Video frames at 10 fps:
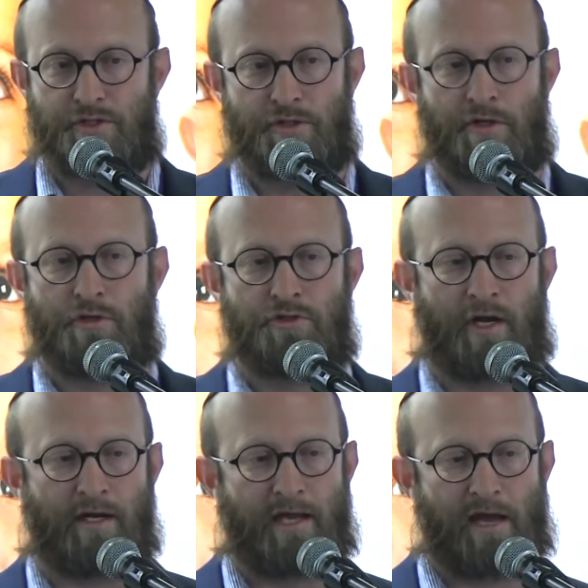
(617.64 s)
2
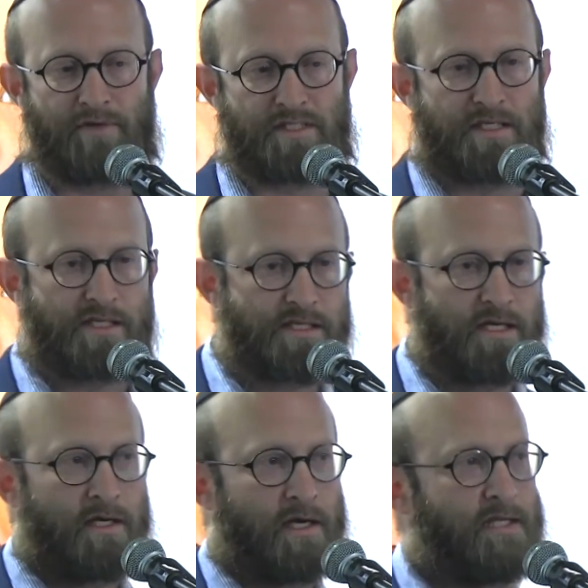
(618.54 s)
uterine cavities,
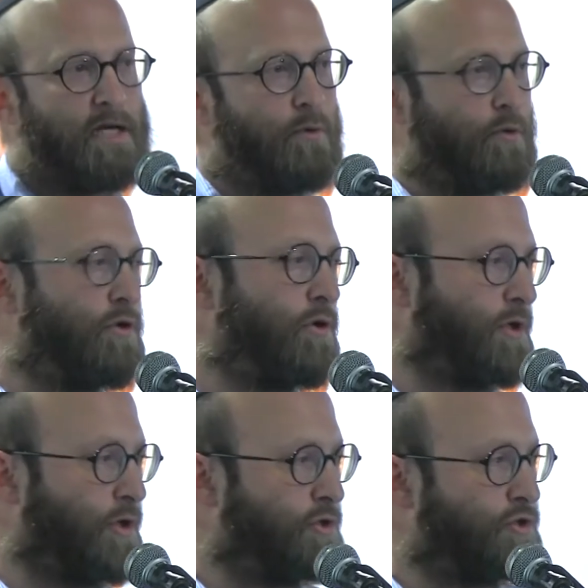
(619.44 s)
and that we would call
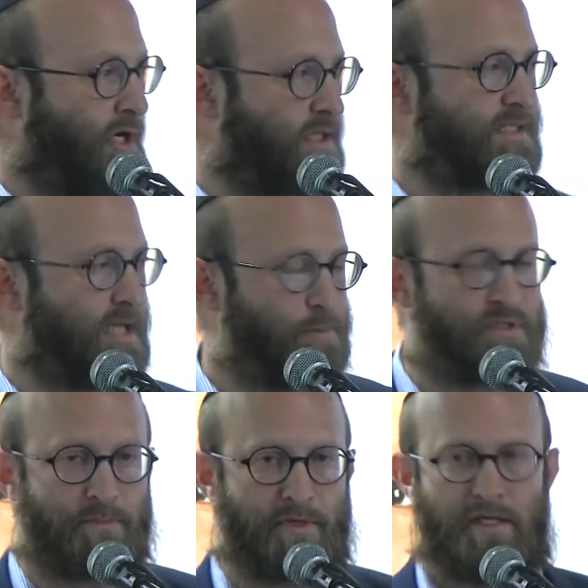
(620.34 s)
the uterine
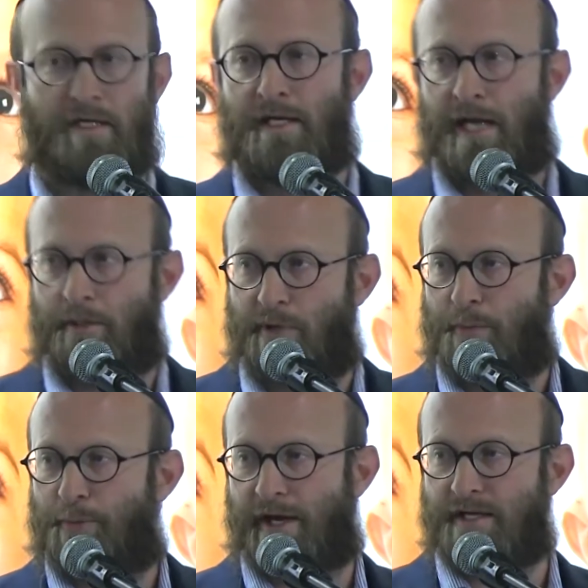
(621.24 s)
septum. And when a
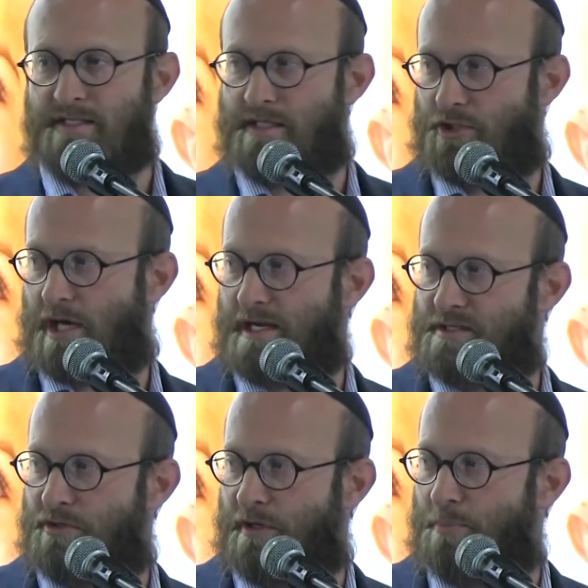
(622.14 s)
pregnancy tries
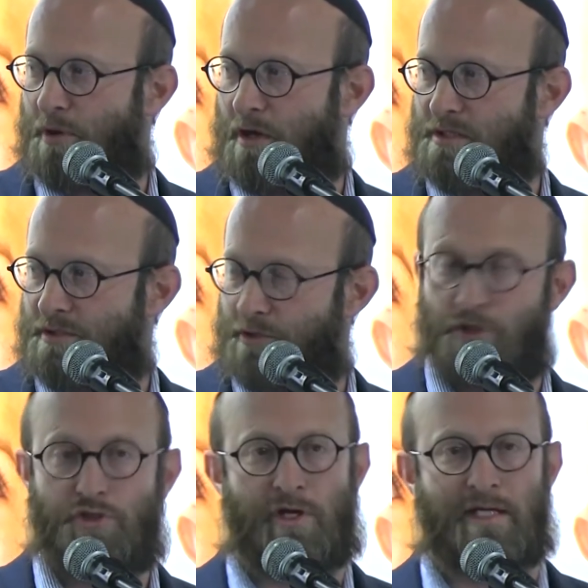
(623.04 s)
to implant on the
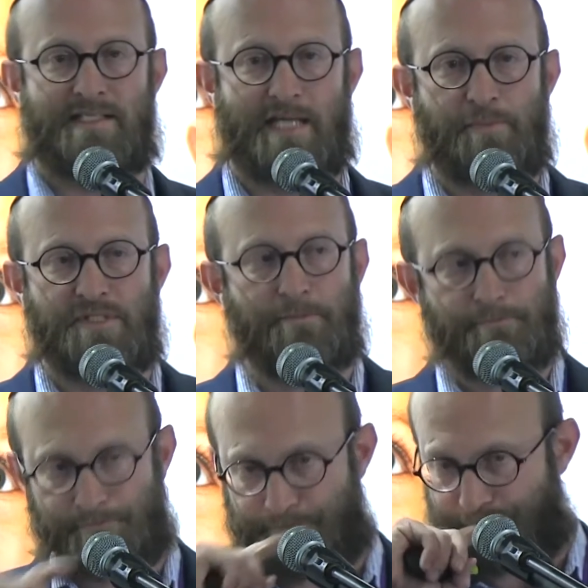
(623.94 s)
uterine septum,
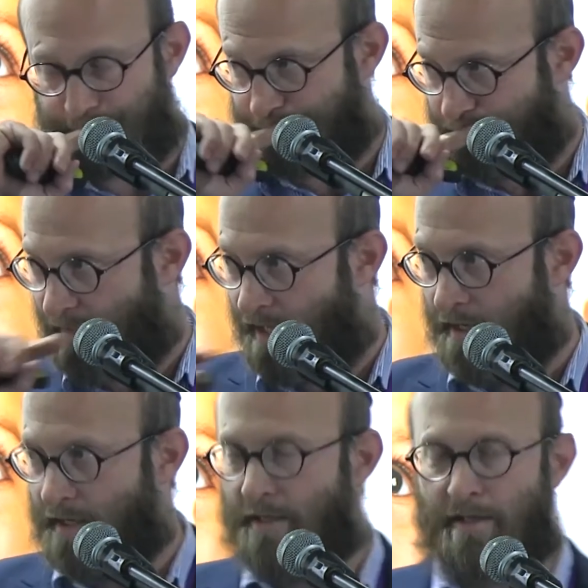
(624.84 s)

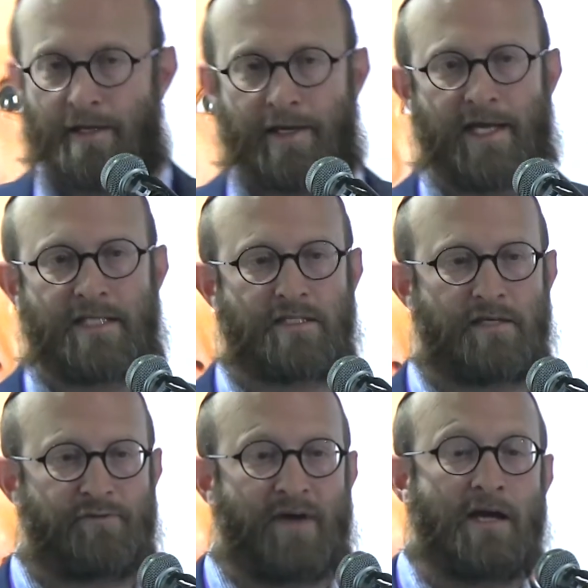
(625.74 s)
it
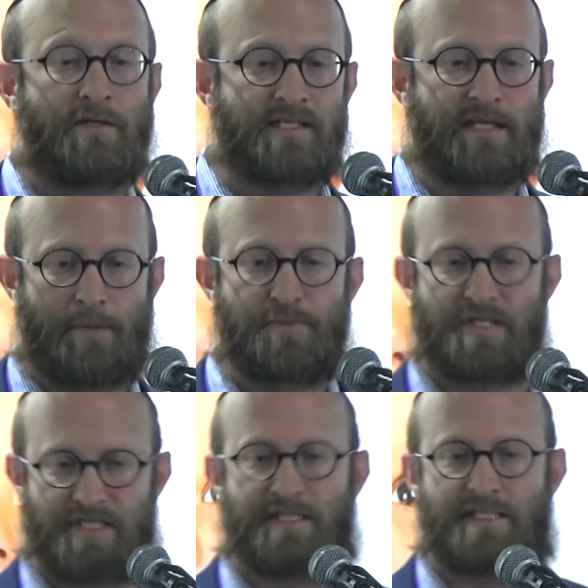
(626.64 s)
fails in up to
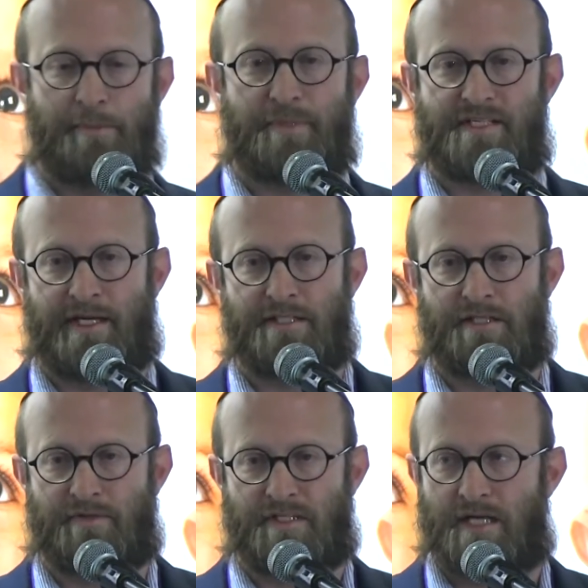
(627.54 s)
60%
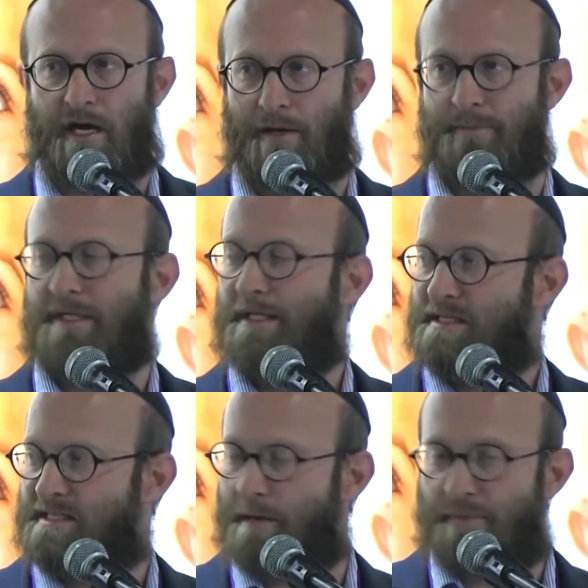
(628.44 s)
of the time,
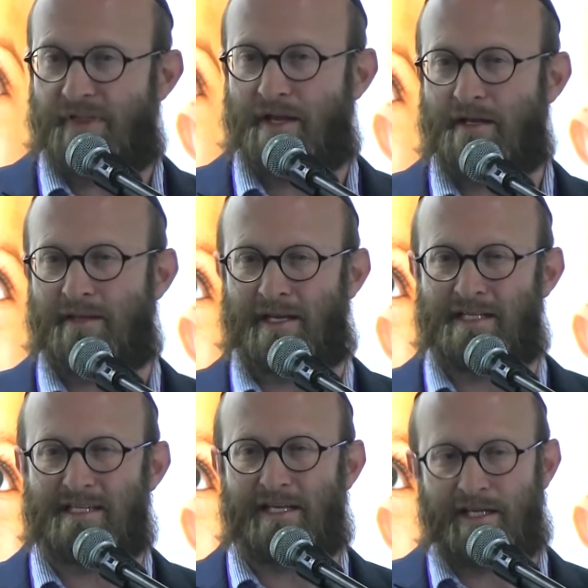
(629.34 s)
something that
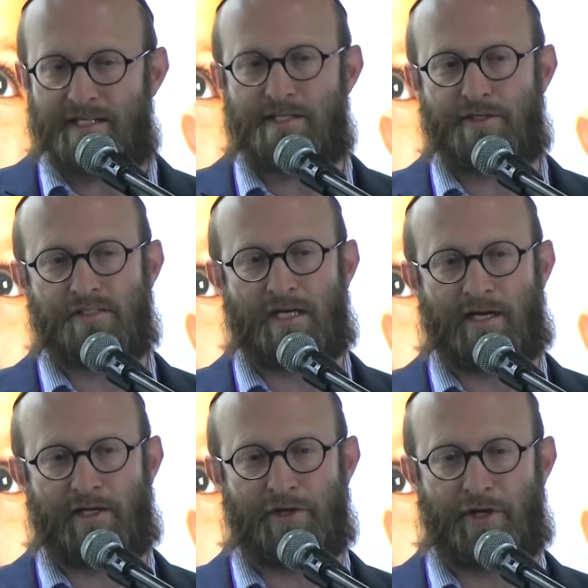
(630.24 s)
is easy to
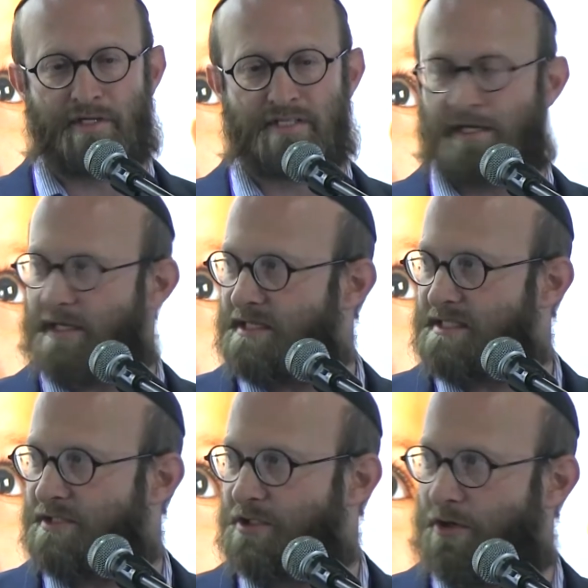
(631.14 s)
diagnose and easy to